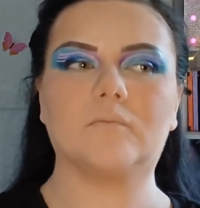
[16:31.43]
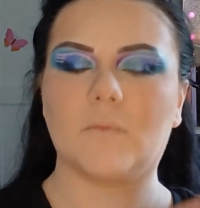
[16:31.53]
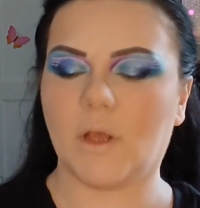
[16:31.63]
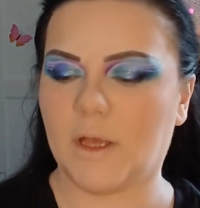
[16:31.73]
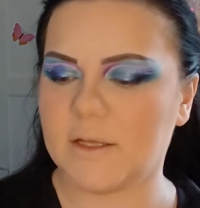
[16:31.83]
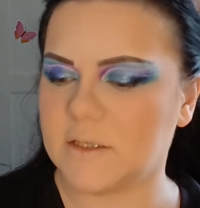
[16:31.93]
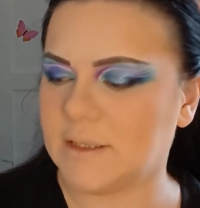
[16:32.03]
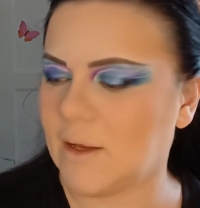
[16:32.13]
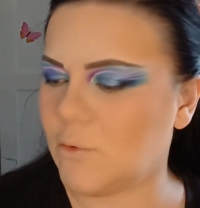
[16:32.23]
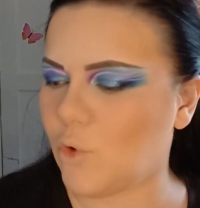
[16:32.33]
Okay, so
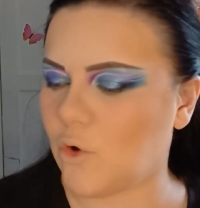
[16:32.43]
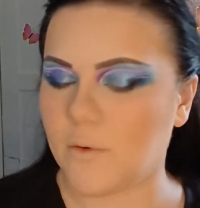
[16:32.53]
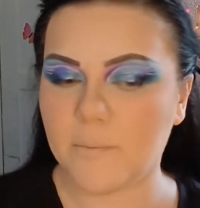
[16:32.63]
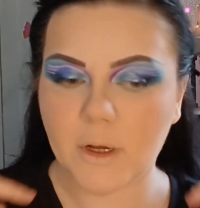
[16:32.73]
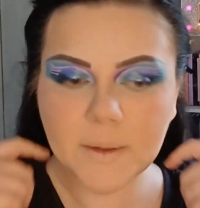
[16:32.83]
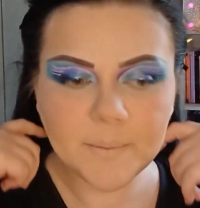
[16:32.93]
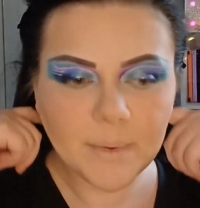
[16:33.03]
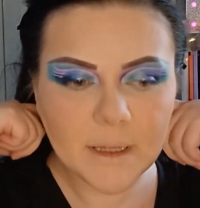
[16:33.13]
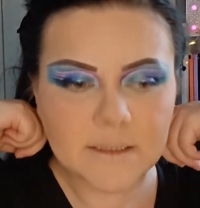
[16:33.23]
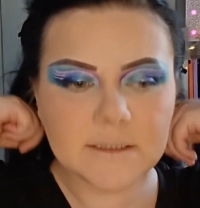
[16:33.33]
now all my
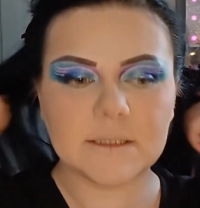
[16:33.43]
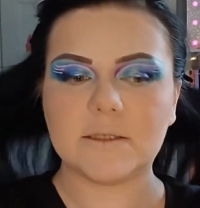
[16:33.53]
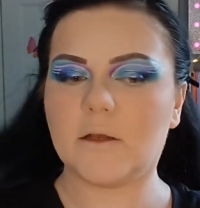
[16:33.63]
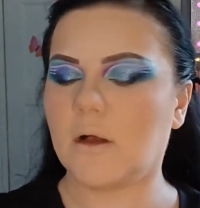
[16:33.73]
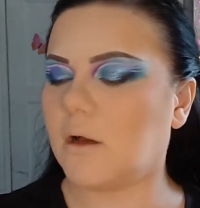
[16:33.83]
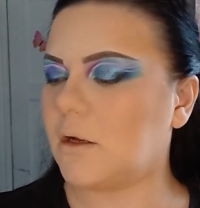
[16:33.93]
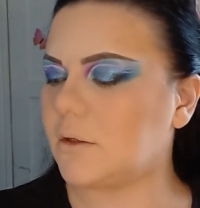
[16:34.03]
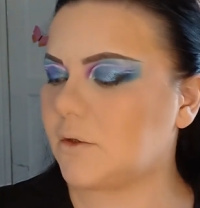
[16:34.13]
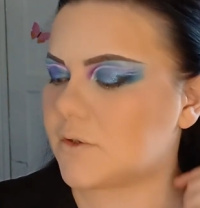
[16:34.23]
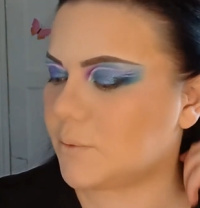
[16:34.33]
base is
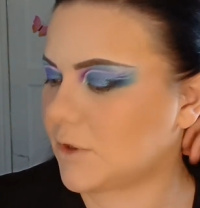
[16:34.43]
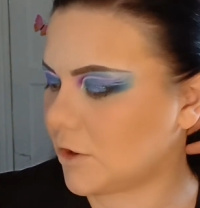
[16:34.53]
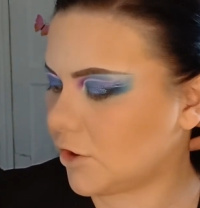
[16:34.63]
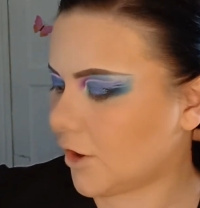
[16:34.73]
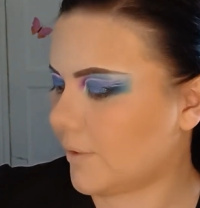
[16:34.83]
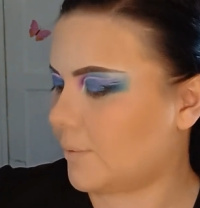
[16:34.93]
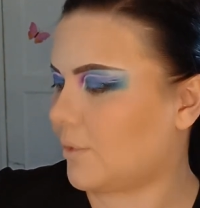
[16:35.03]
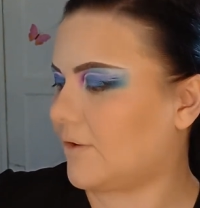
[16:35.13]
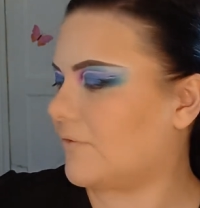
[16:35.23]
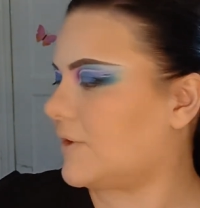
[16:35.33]
on, so we're going to go in
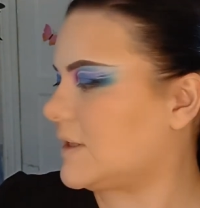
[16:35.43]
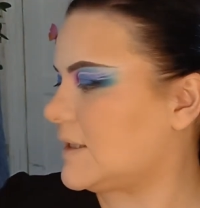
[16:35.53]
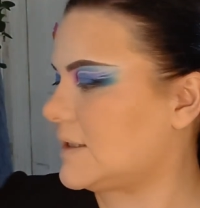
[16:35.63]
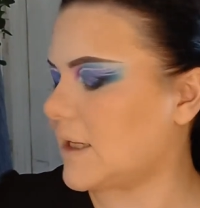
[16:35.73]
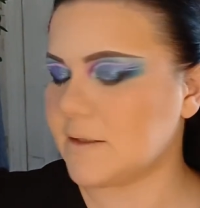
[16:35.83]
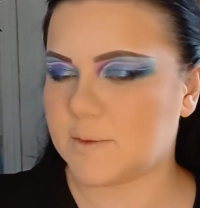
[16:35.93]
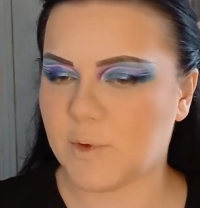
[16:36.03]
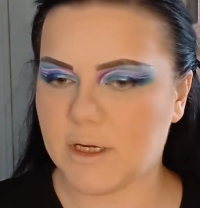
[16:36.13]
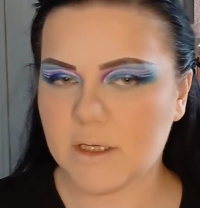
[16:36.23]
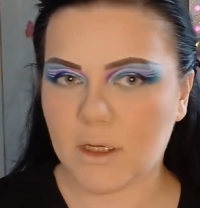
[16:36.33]
with the setting
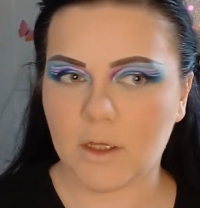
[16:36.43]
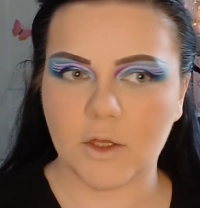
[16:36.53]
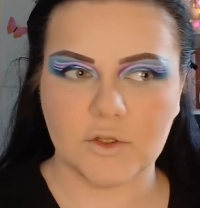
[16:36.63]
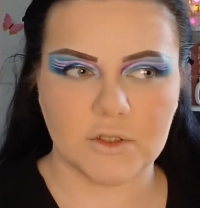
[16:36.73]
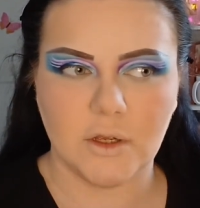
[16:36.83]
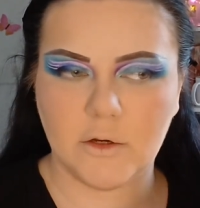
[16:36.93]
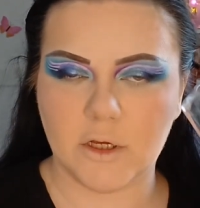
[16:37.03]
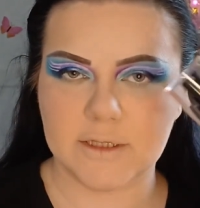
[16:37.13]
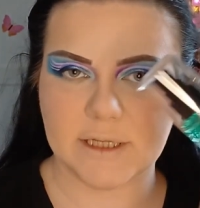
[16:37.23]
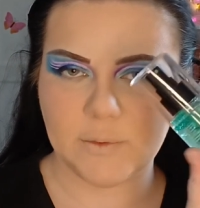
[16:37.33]
spray. So like I
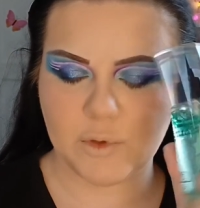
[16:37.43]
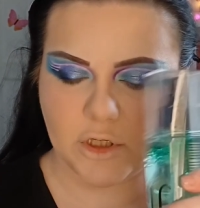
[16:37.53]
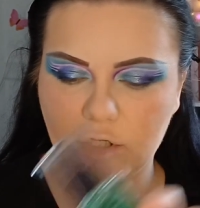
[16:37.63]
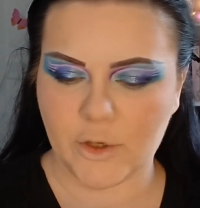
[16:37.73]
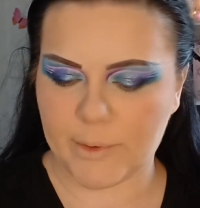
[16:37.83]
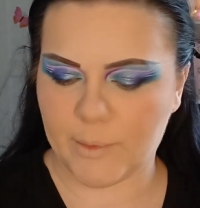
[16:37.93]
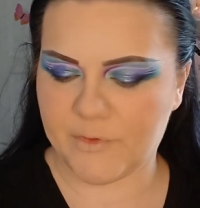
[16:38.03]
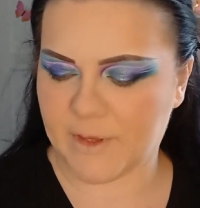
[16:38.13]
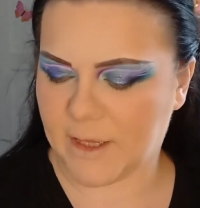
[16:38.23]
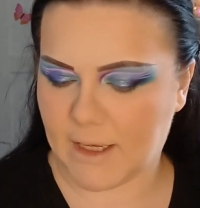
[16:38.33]
said, we're going to go in with
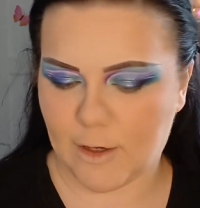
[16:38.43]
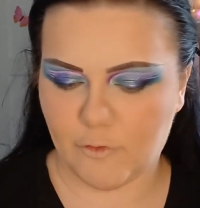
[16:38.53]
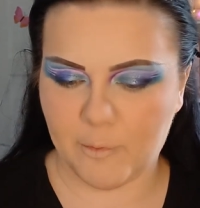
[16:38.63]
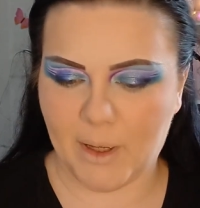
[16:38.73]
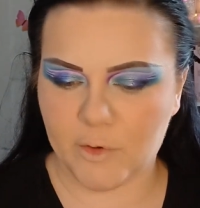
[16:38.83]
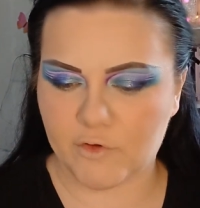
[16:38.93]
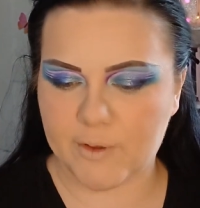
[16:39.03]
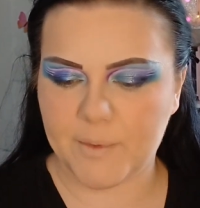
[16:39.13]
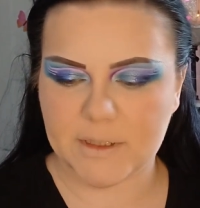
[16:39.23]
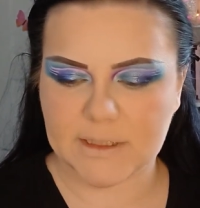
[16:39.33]
the E.L.F Power
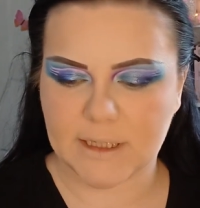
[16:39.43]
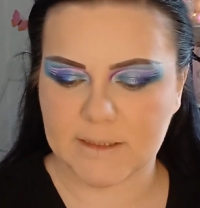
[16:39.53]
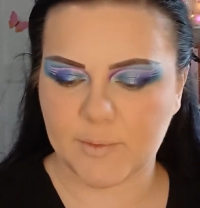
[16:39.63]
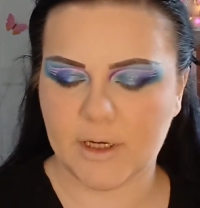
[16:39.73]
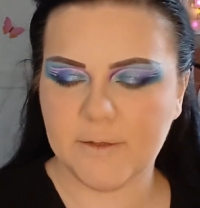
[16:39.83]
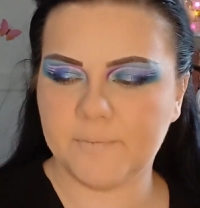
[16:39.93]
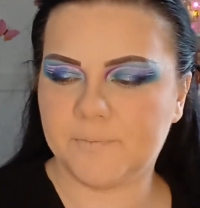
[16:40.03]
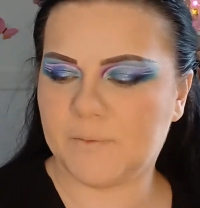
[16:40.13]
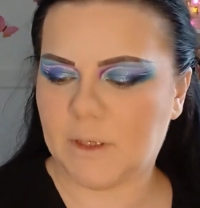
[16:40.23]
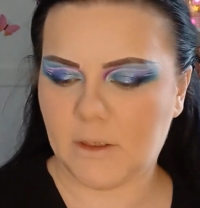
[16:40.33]
Grip setting spray.
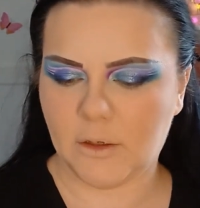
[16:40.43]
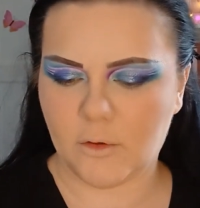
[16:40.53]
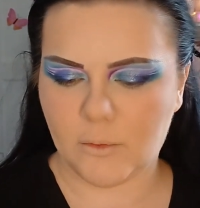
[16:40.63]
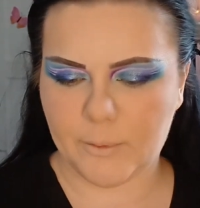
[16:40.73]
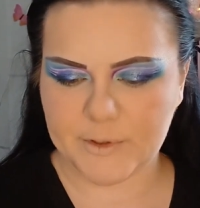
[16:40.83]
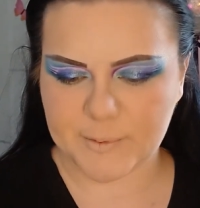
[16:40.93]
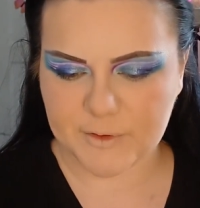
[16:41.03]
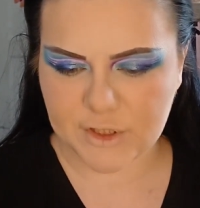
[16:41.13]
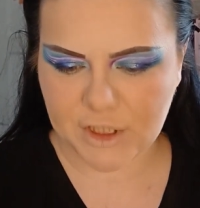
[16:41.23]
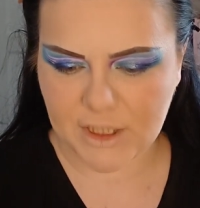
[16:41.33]
Or are we supposed
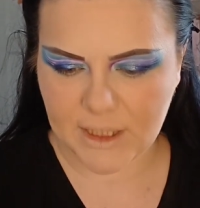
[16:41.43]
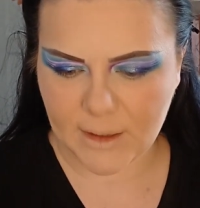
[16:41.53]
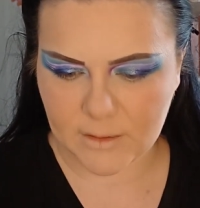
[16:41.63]
to shake it?